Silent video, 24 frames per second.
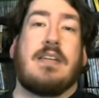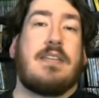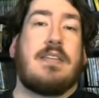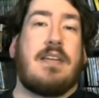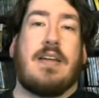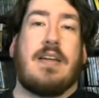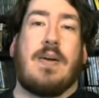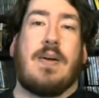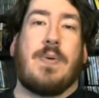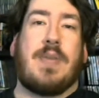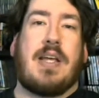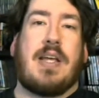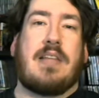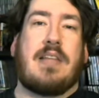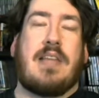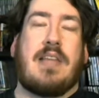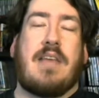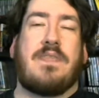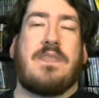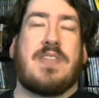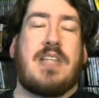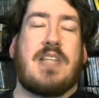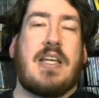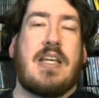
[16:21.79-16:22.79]

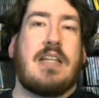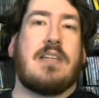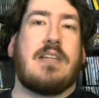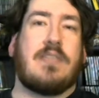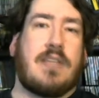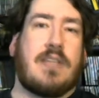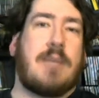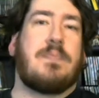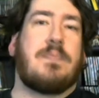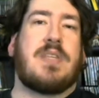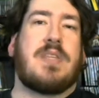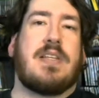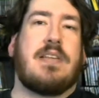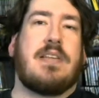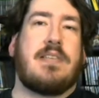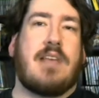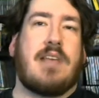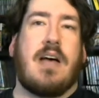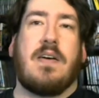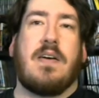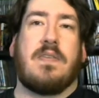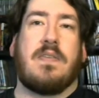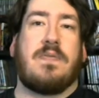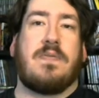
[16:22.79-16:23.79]
They've seen glimpses
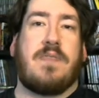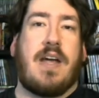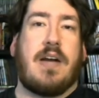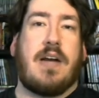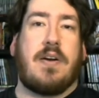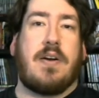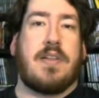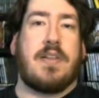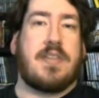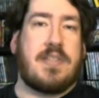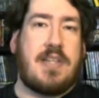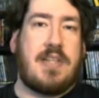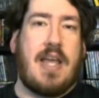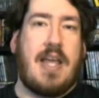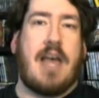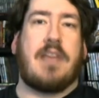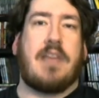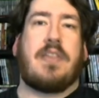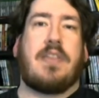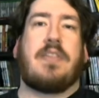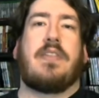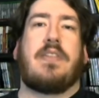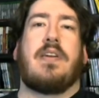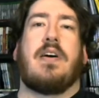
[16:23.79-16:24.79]
of Aerith's
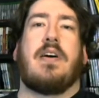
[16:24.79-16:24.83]
death,